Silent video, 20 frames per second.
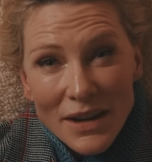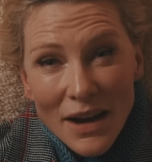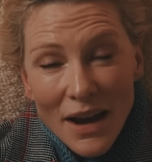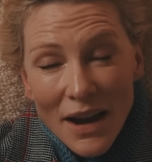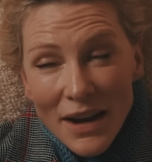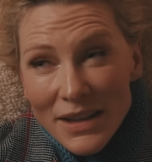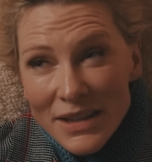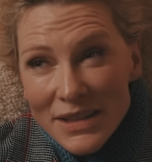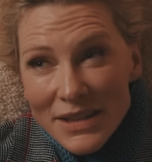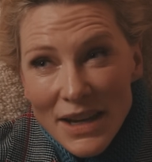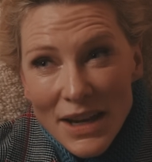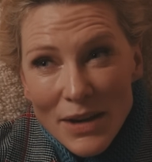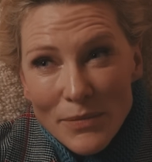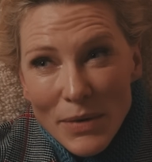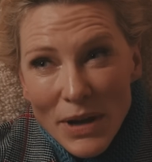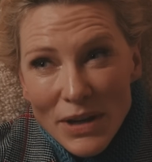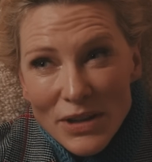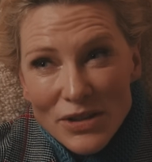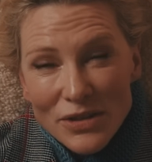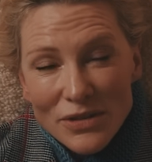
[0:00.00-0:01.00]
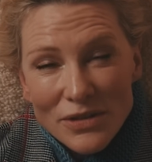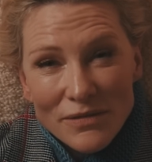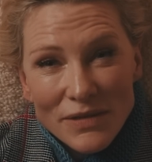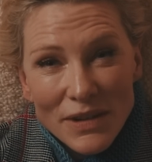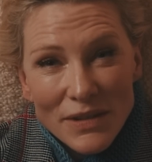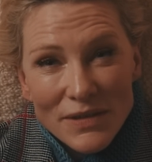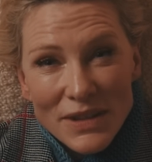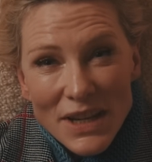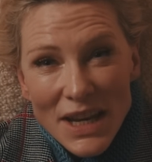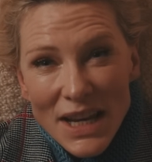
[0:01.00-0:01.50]
I'd say, about
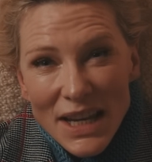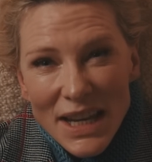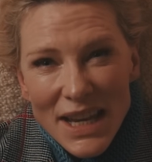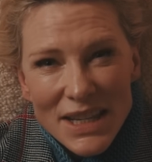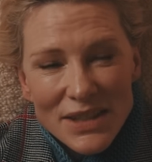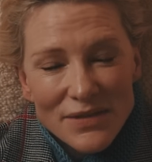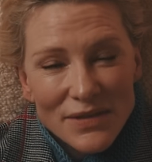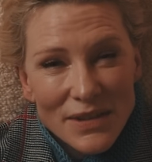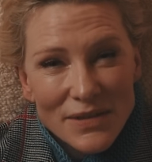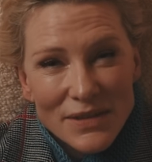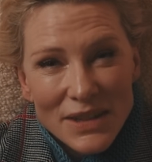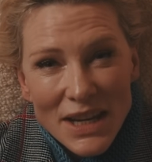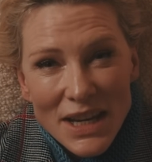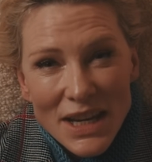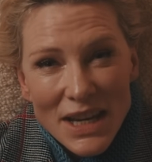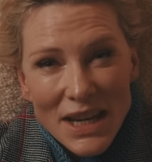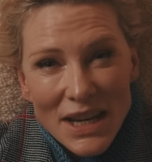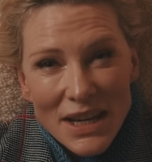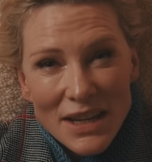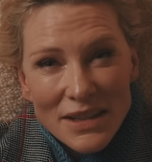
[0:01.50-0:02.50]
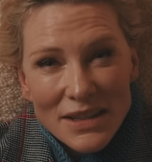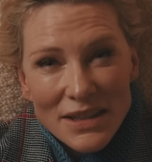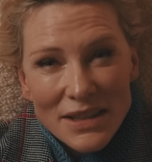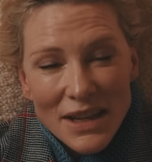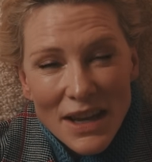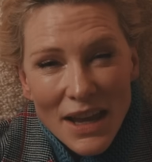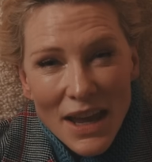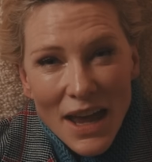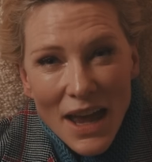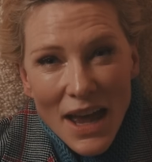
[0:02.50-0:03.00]
at least 15 years,
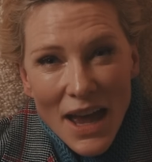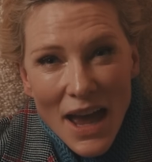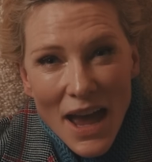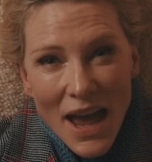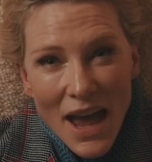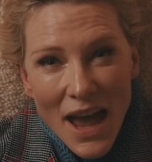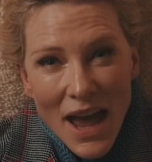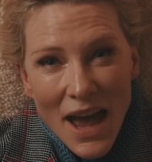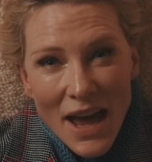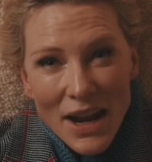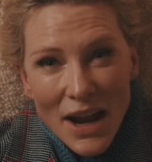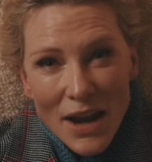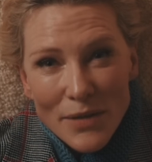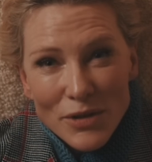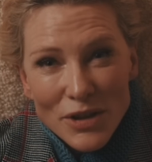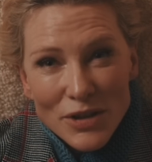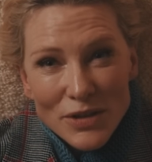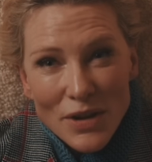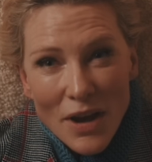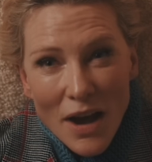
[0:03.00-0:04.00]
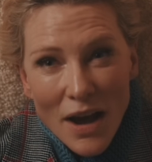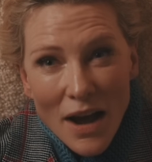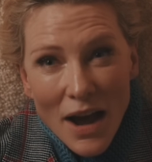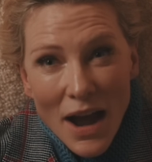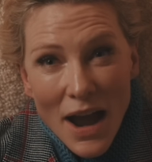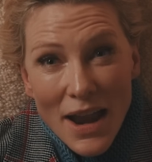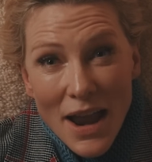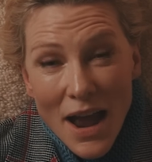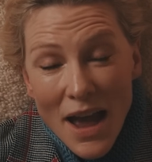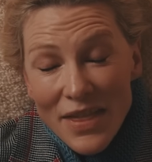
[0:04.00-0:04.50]
and
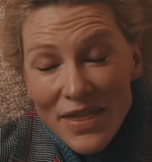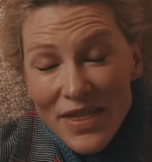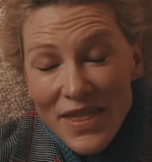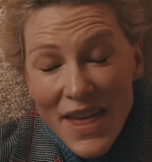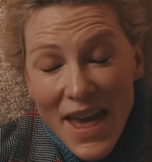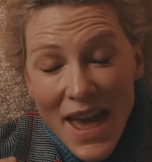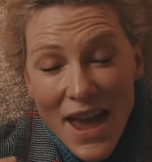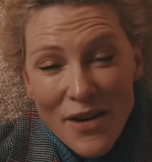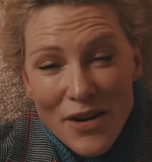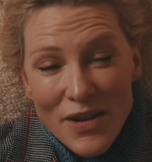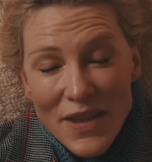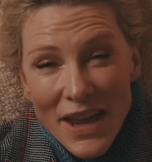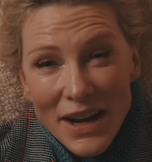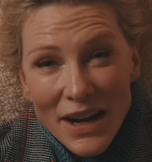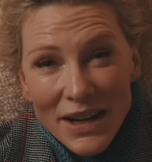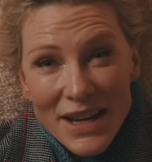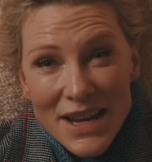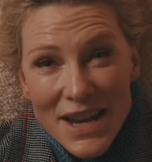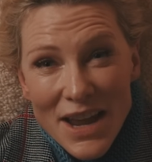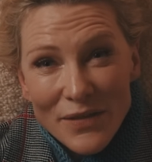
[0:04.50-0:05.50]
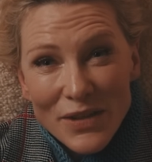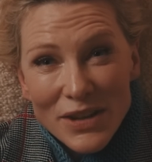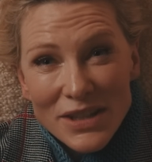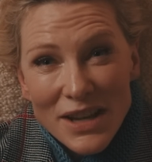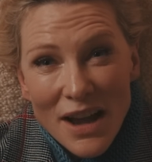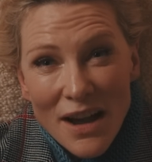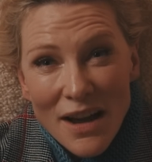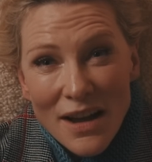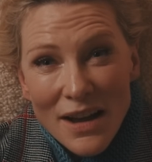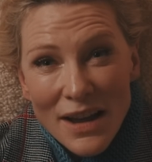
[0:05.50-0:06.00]
there and then, I didn't have the
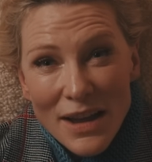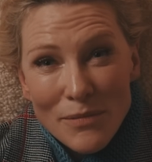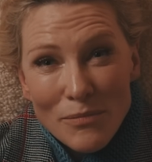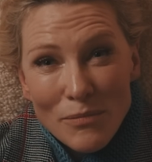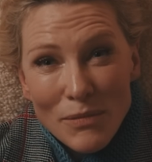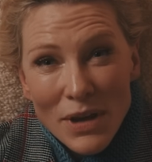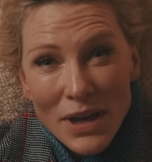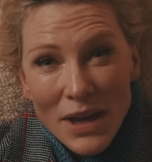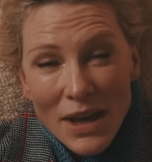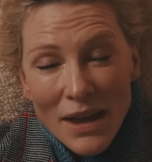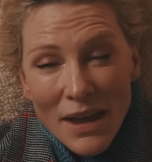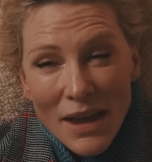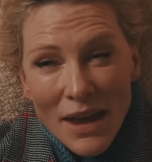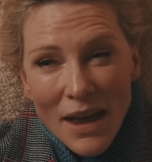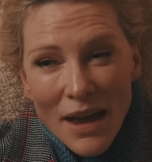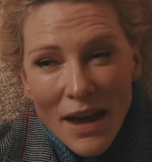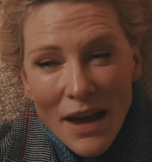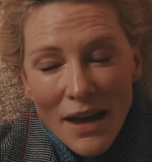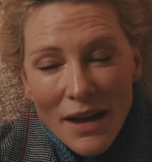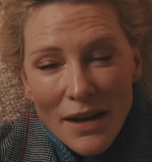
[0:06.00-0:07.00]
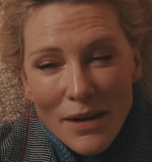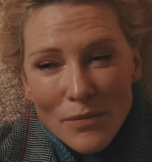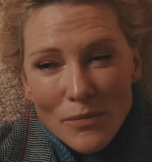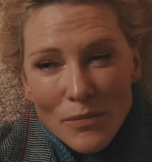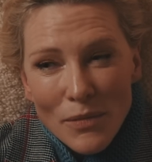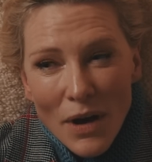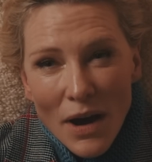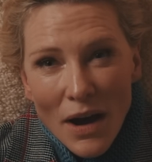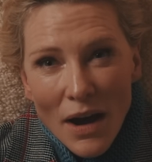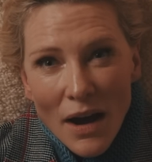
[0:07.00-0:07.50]
time.
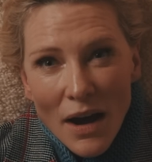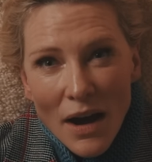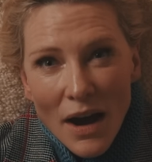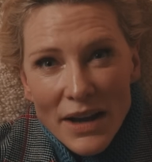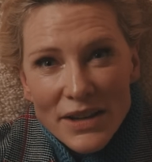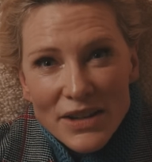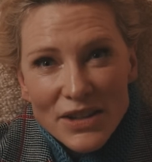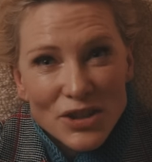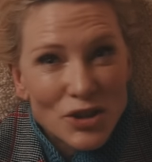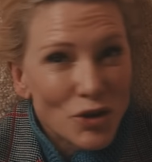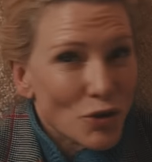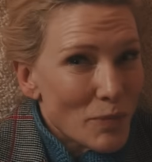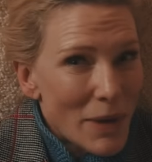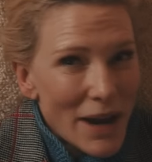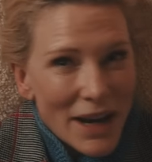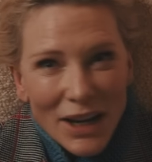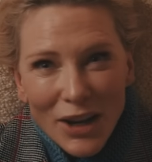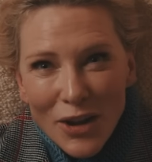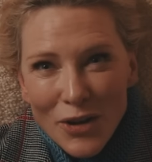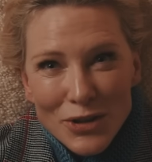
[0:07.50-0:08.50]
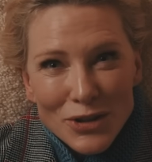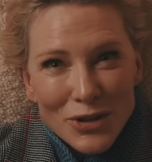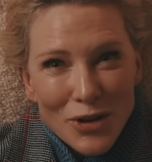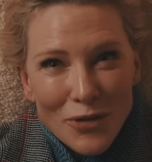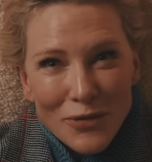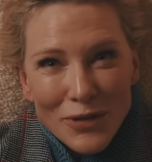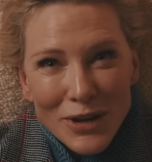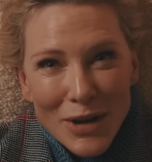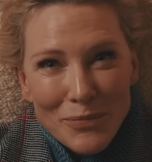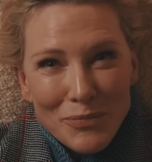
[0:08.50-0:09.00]
I just took my clothes
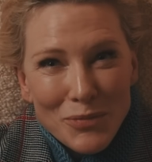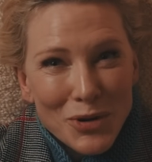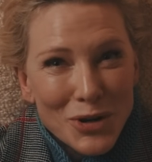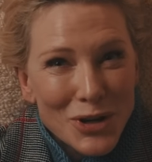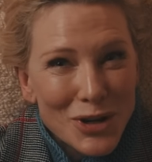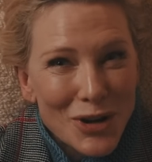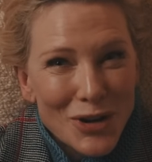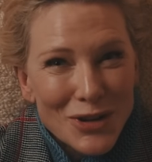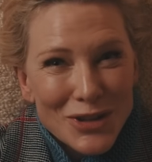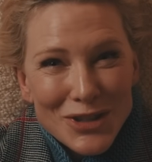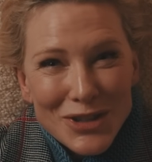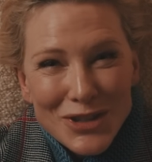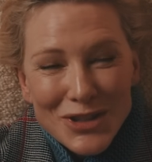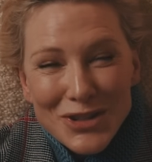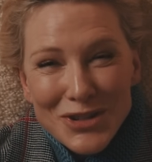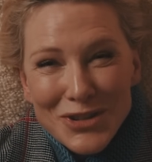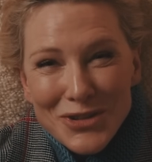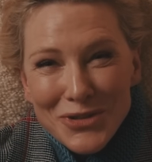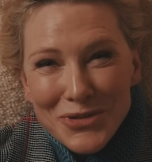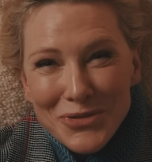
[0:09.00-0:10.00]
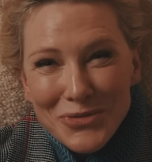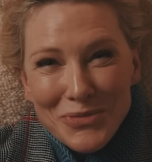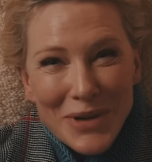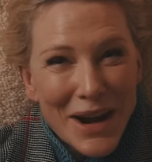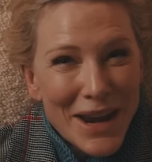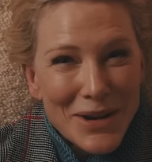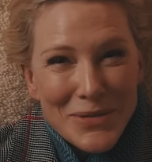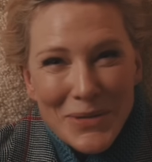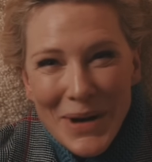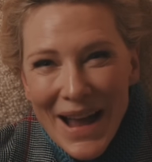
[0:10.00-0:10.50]
off and I put it on
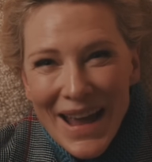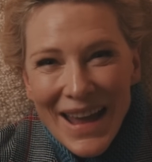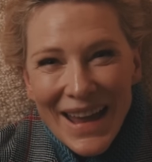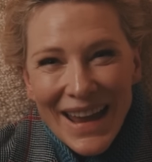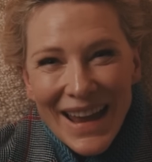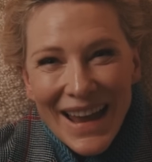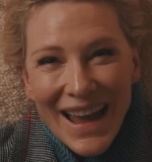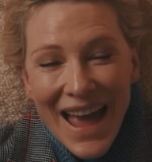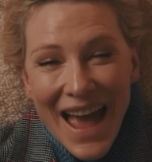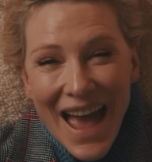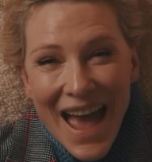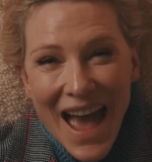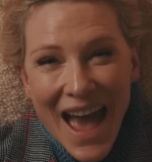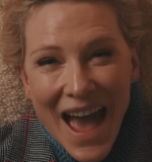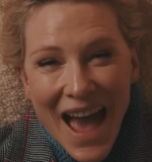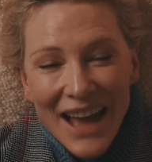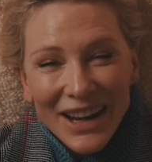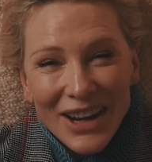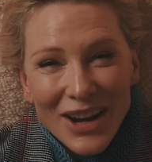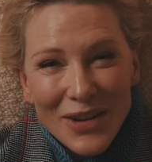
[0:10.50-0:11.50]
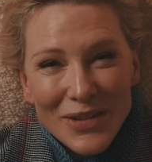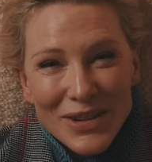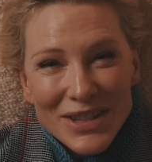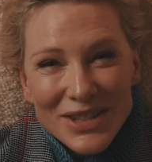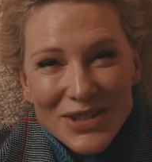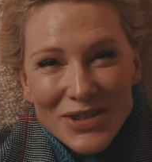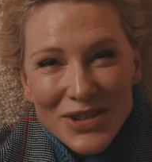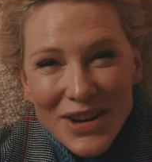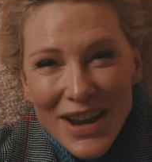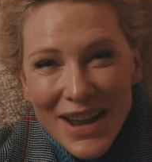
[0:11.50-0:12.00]
straight away, and I
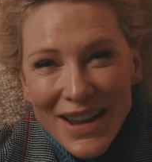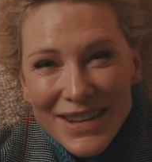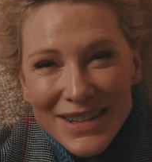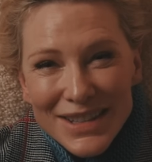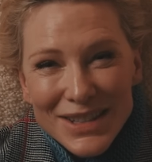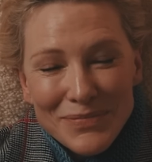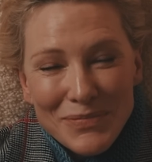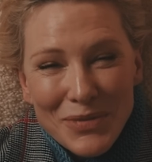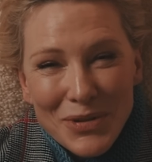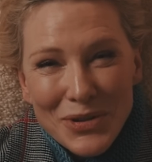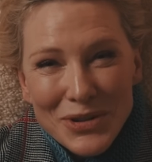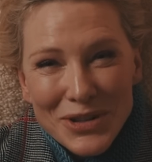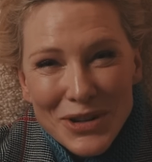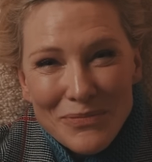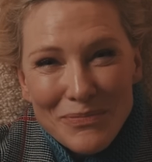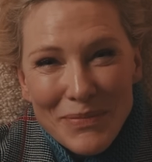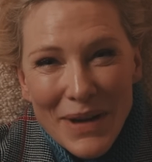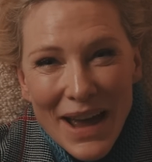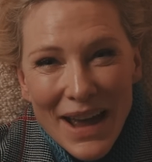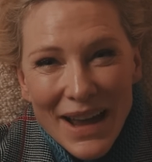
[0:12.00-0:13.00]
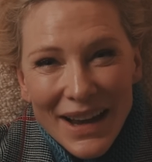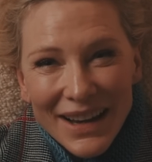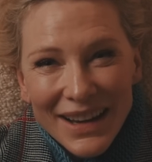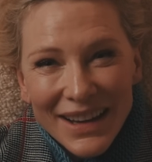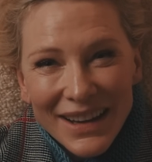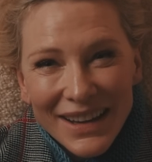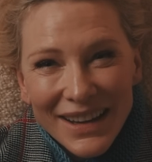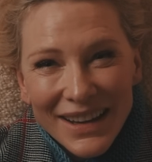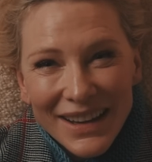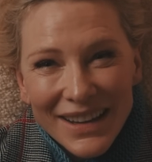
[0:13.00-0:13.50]
was transported back.